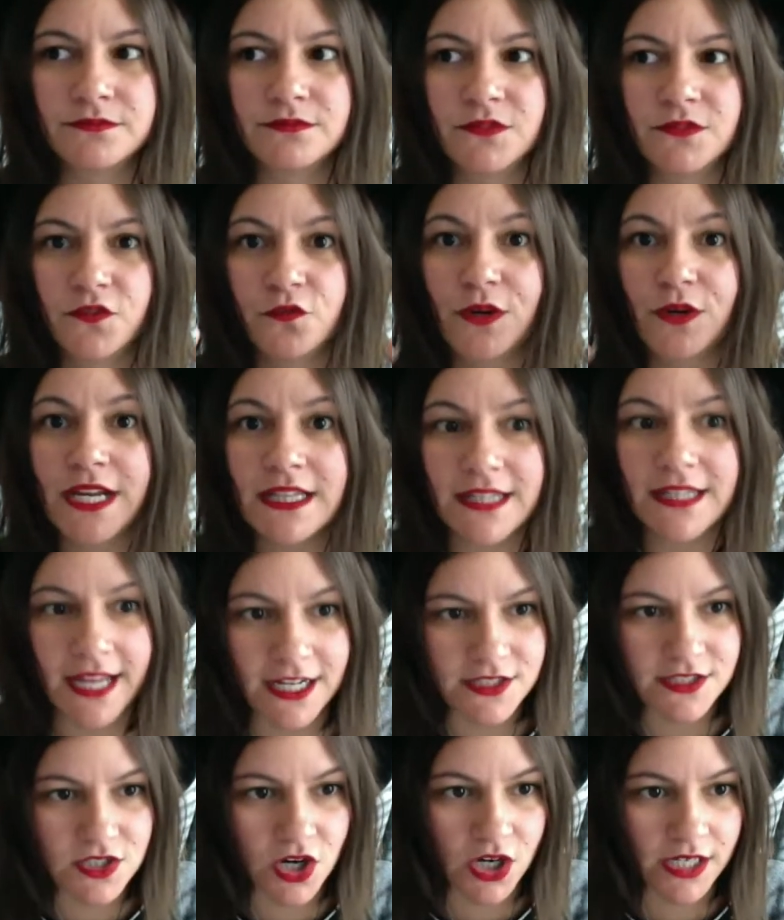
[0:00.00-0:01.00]

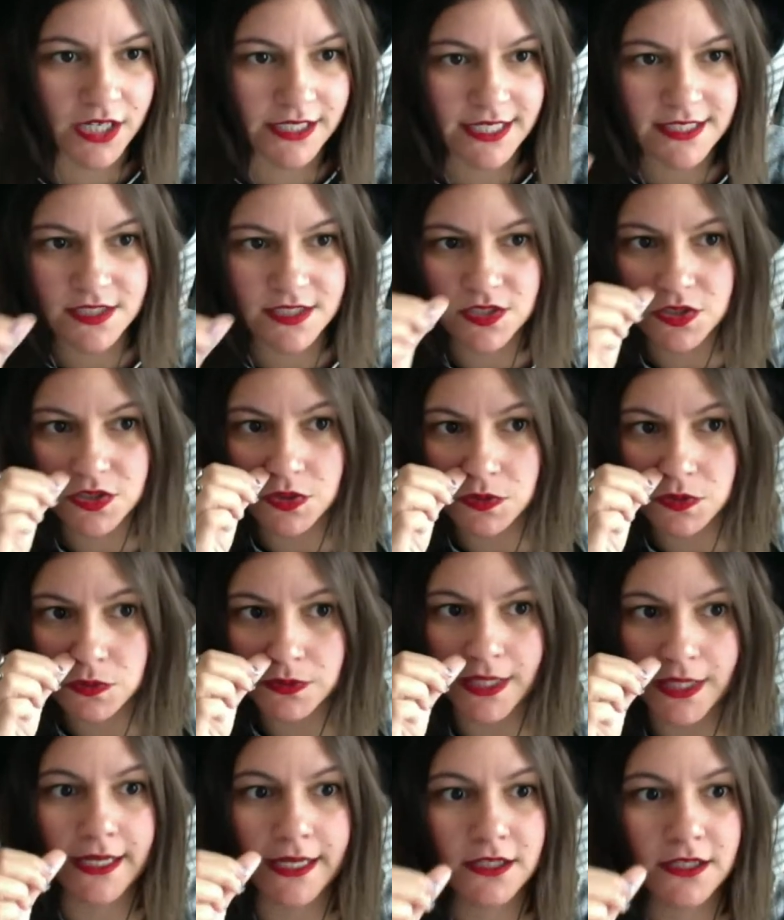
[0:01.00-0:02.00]
freelance artists to
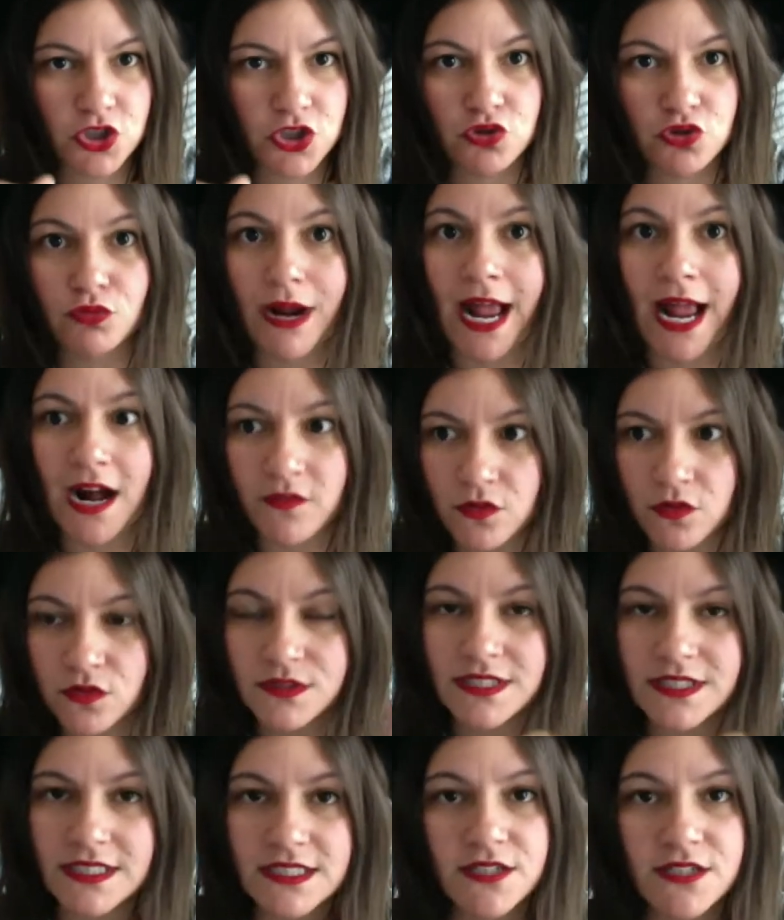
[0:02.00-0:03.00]
like travel
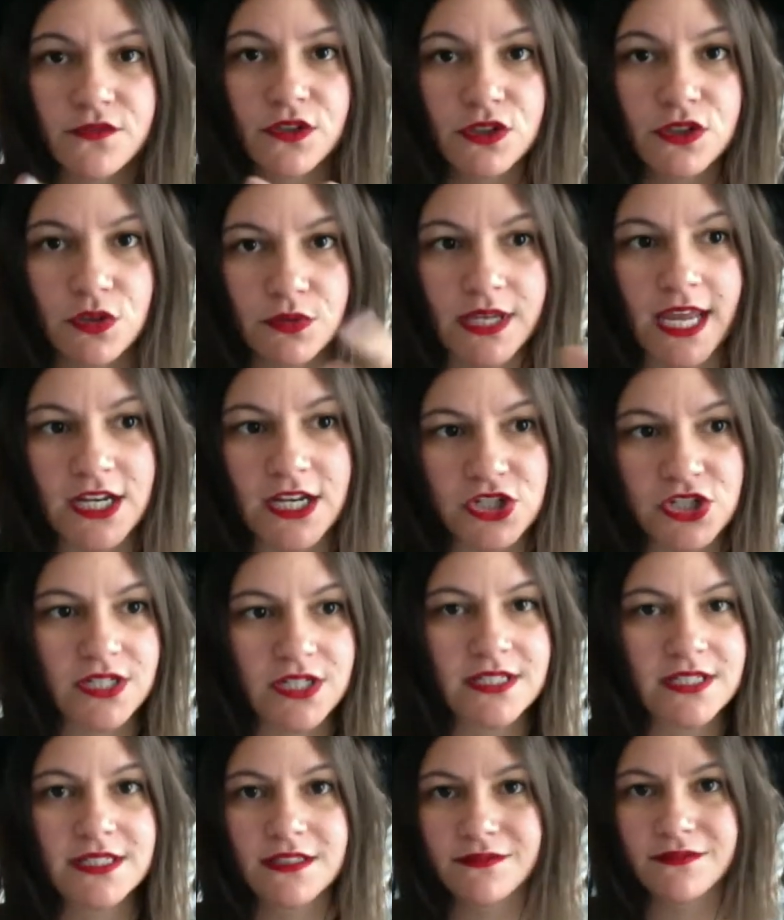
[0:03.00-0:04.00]
to different
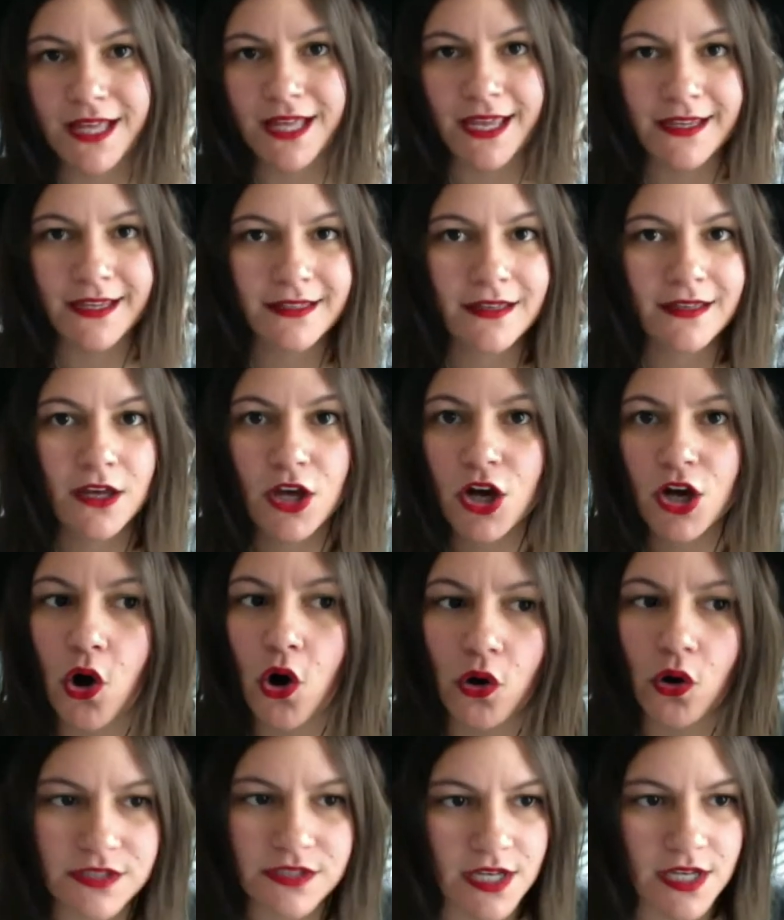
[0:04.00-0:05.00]
locations of like
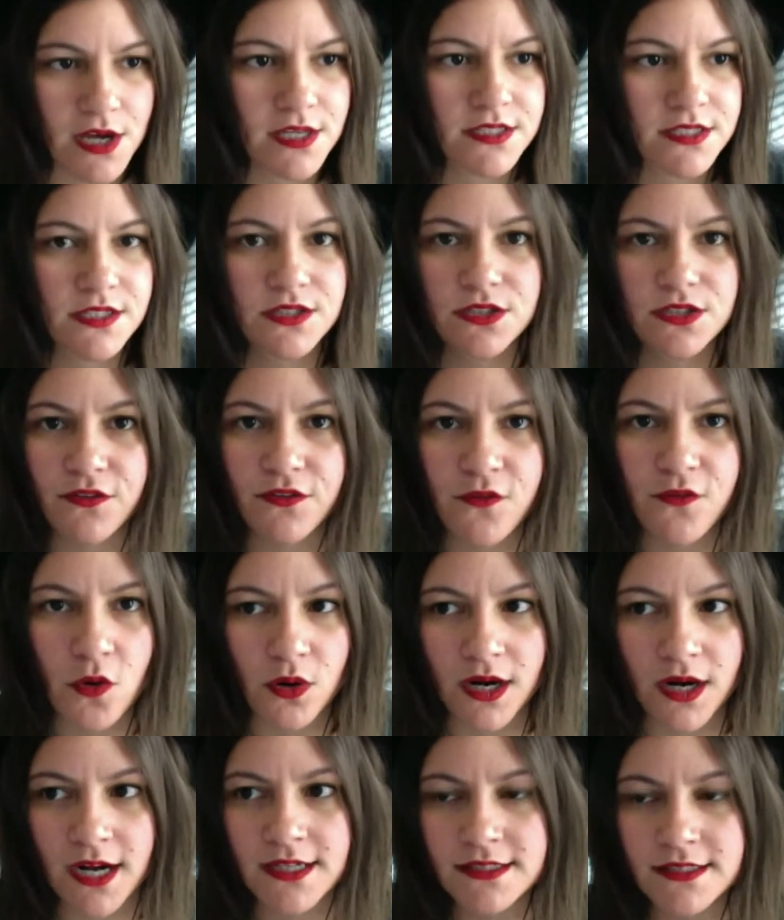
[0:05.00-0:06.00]
Ulta's,
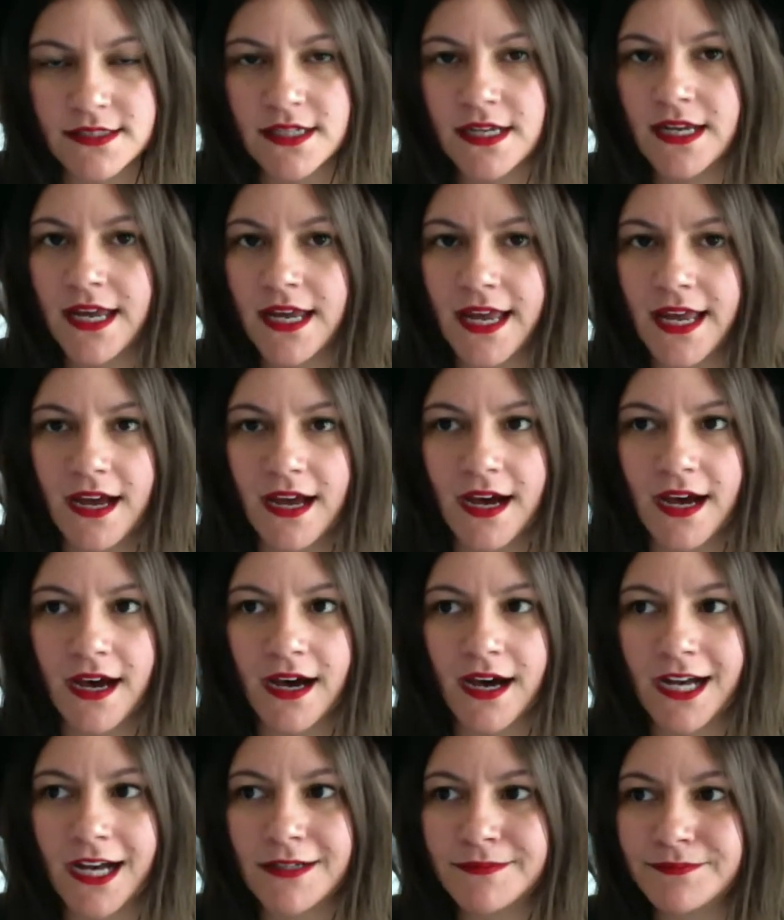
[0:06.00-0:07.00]
Sephora's,
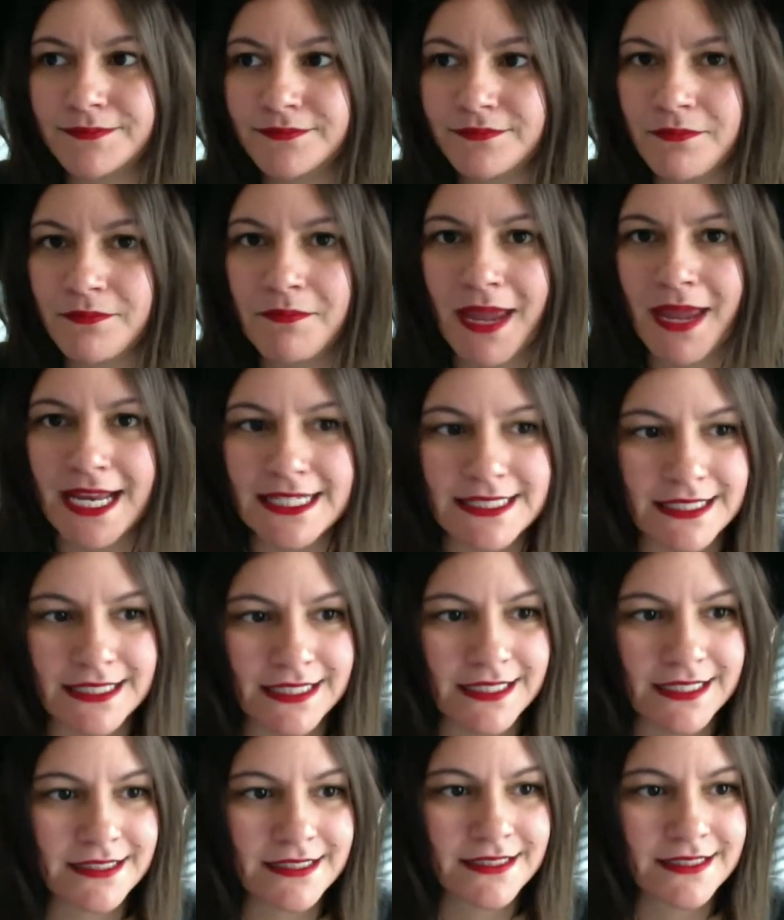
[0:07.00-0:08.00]
uh,
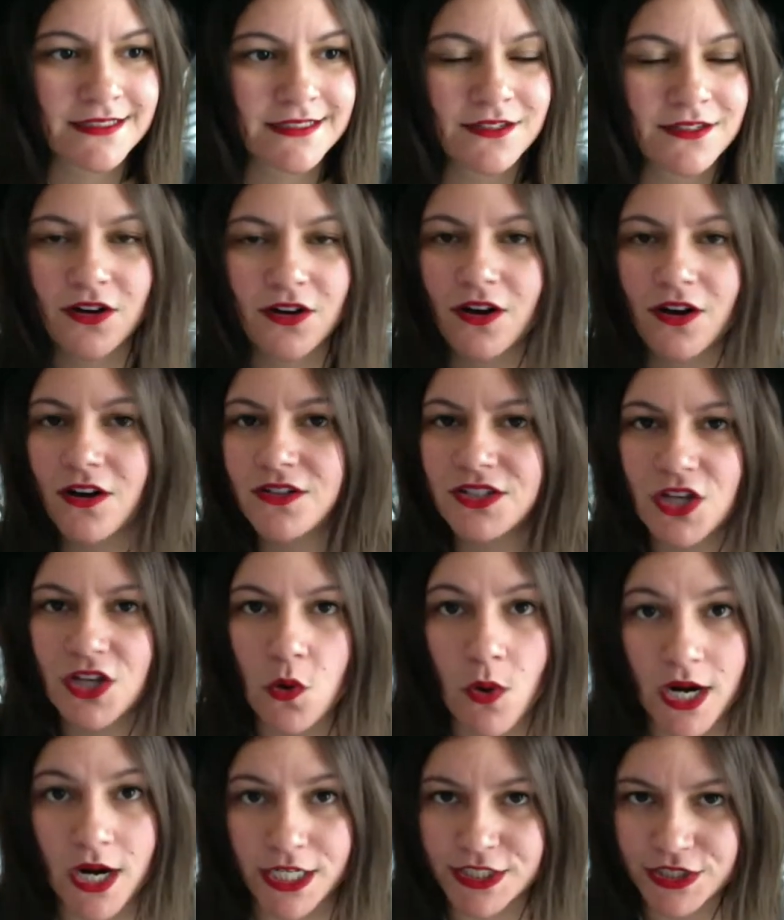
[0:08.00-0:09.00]
Macy's,
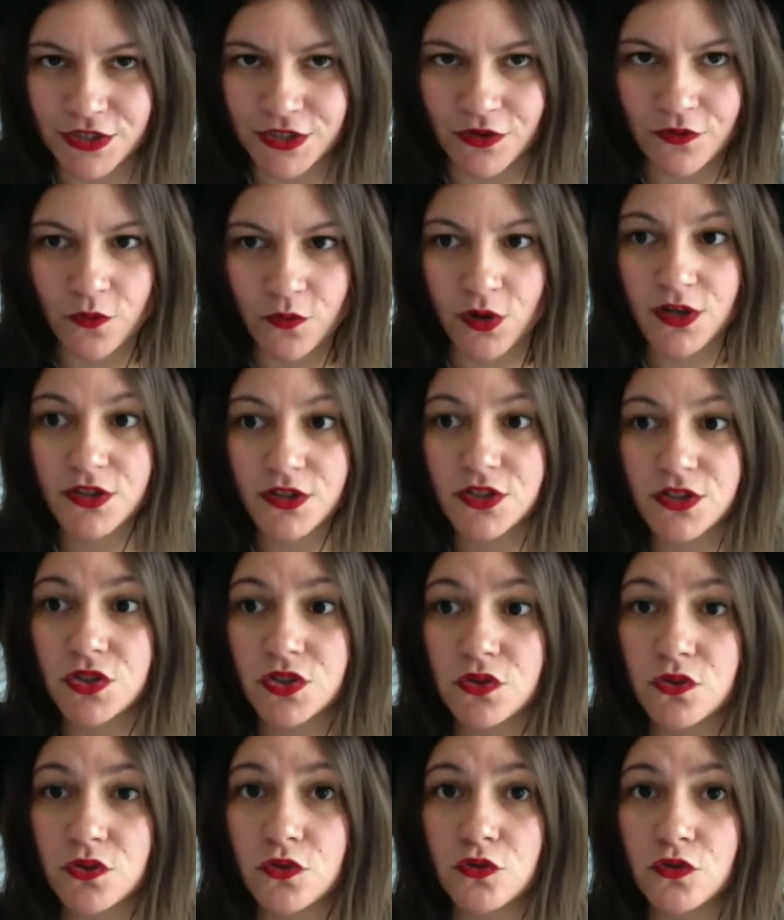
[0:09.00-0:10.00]
so on and so forth
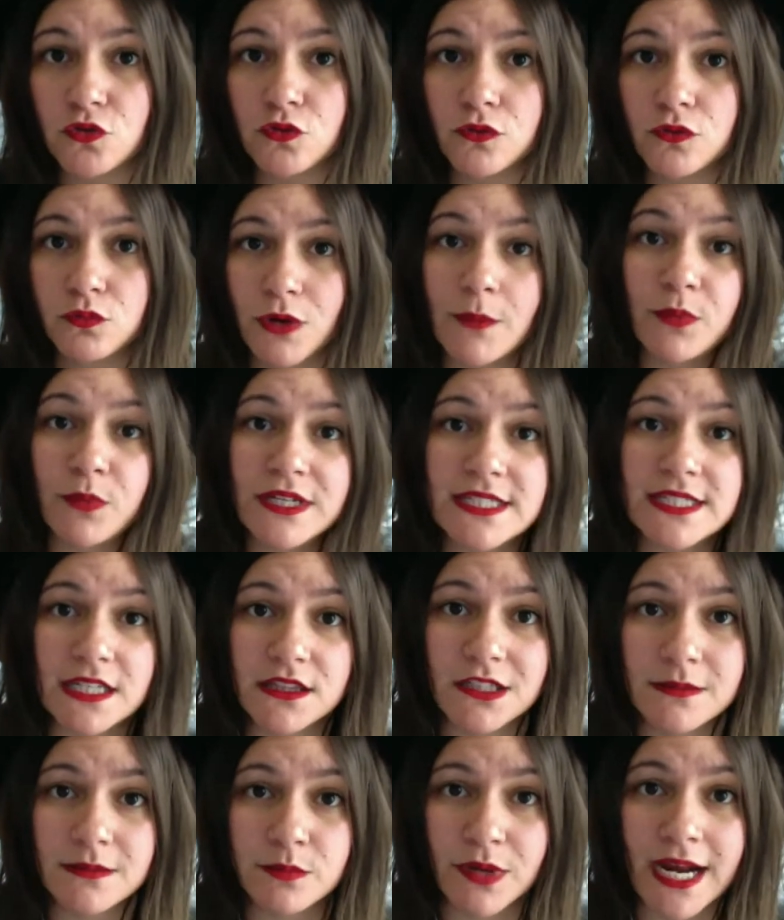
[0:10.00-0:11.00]
to represent
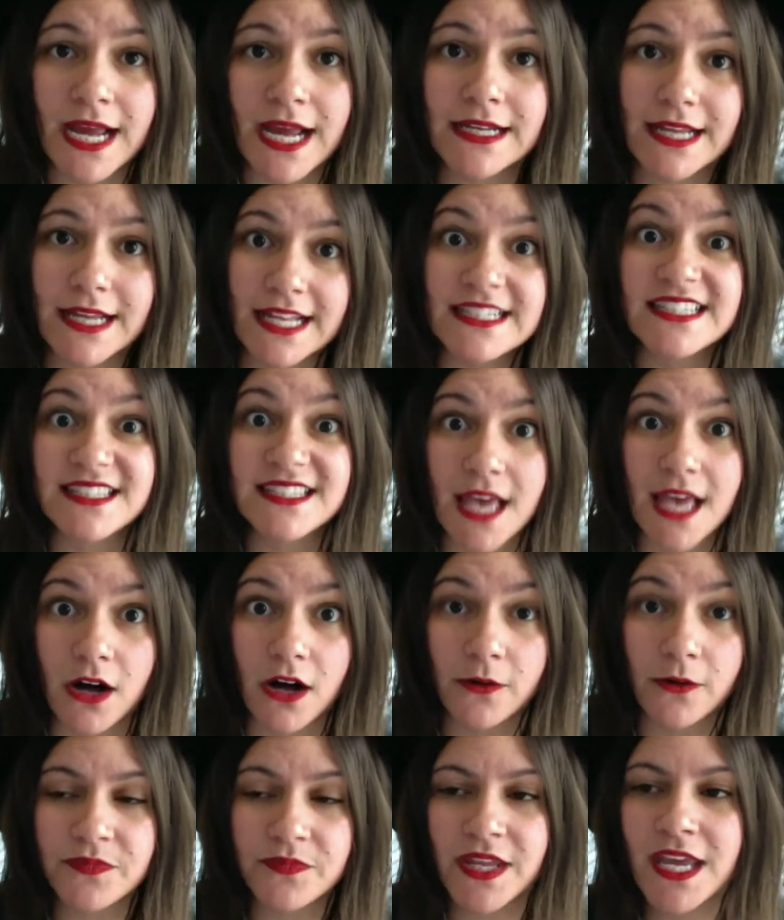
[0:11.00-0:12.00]
their brand and
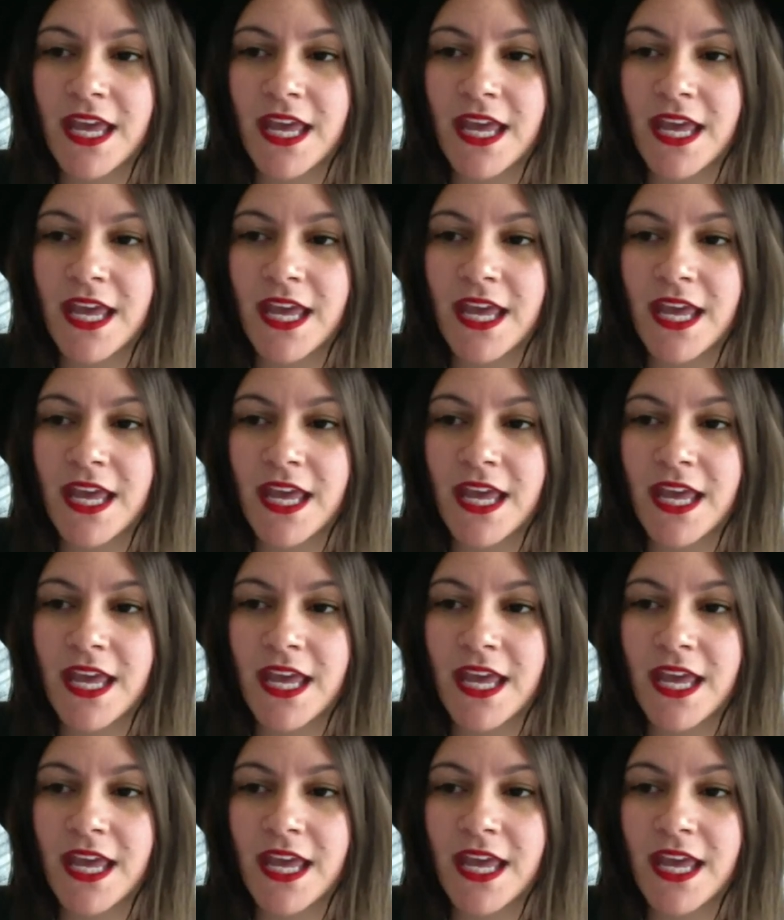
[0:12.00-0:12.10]
sell.